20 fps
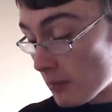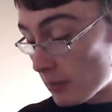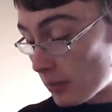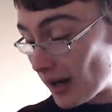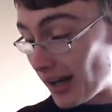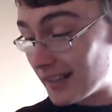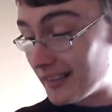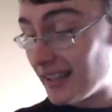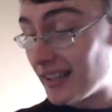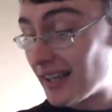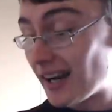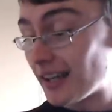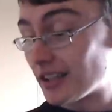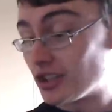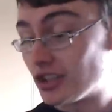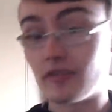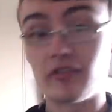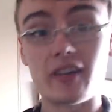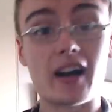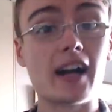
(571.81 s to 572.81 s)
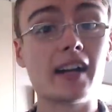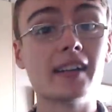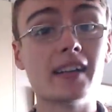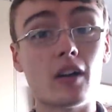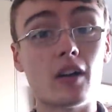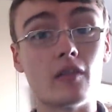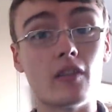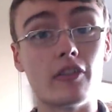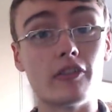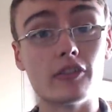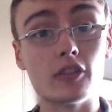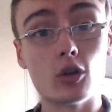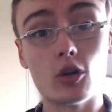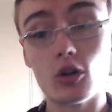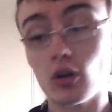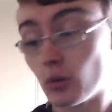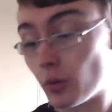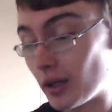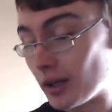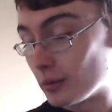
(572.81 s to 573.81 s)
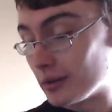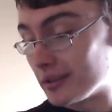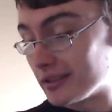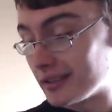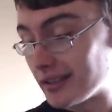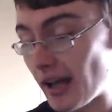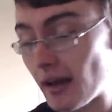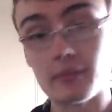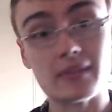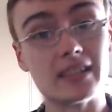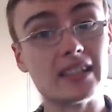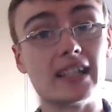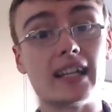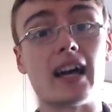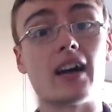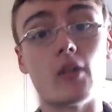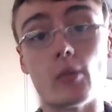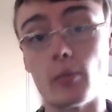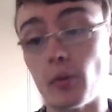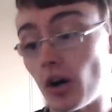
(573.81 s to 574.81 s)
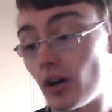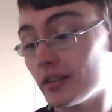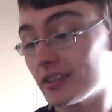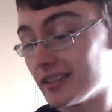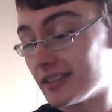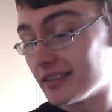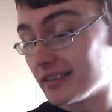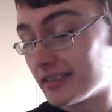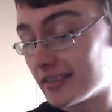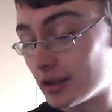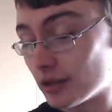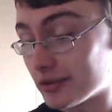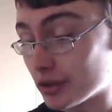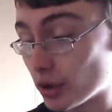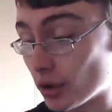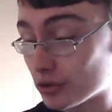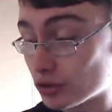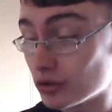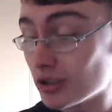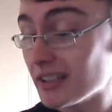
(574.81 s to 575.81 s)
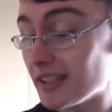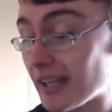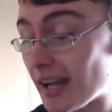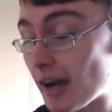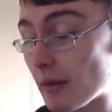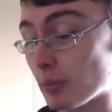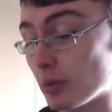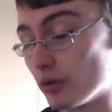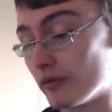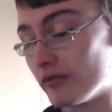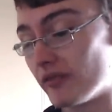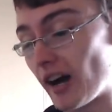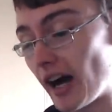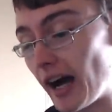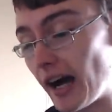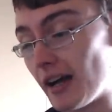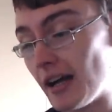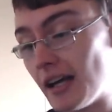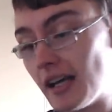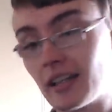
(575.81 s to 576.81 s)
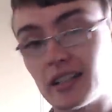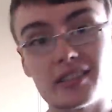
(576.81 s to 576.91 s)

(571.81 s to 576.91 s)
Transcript: But I did actually find it on the floor when I was emptying out the boxes and stuff, so I was really happy with that,